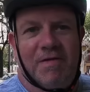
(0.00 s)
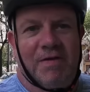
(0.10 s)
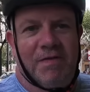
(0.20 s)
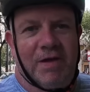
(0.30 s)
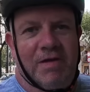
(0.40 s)
They
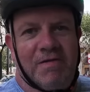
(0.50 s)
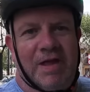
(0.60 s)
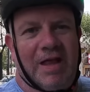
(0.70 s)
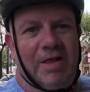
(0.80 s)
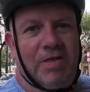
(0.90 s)
think it's an
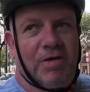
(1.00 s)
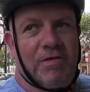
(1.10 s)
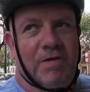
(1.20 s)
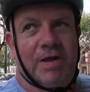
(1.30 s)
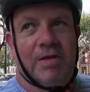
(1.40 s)
allergy.
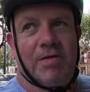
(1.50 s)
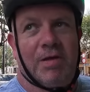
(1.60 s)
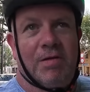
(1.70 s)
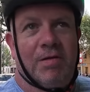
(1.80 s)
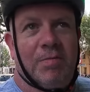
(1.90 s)
So I don't
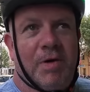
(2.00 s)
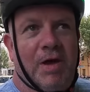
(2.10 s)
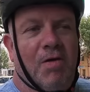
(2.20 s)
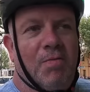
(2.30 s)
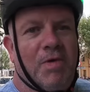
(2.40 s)
know. But
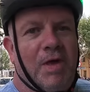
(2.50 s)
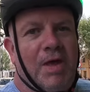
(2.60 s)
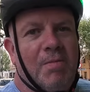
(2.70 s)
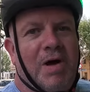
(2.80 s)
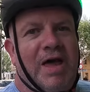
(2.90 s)
well,
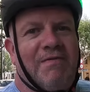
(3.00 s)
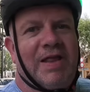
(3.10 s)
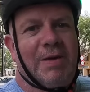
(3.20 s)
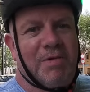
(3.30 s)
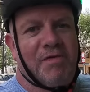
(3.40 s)
could, but I have
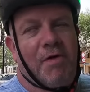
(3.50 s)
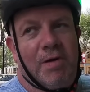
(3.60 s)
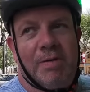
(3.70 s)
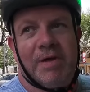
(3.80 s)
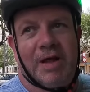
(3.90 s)
had it before,
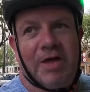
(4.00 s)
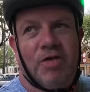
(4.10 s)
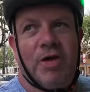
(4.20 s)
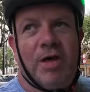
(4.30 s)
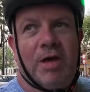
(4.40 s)
haven't I? Last you
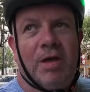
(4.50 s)
have, year. The